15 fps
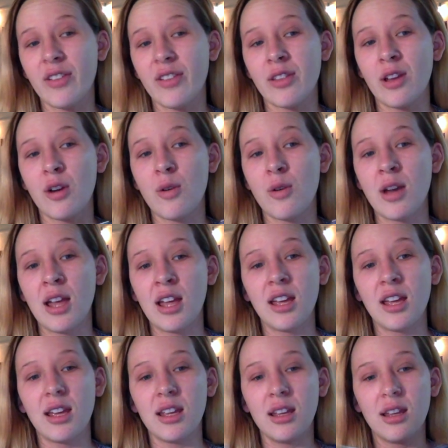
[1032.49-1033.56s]
So
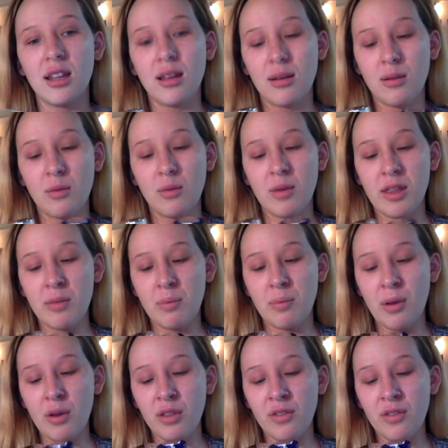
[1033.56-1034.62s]
with
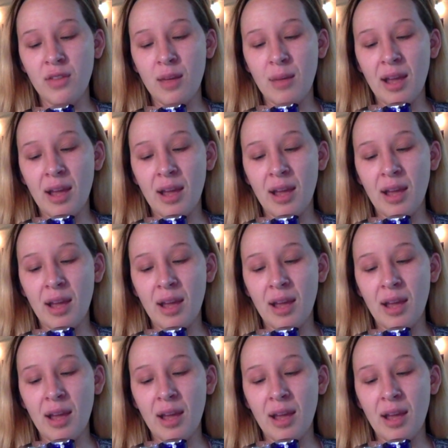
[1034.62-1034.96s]
both of them,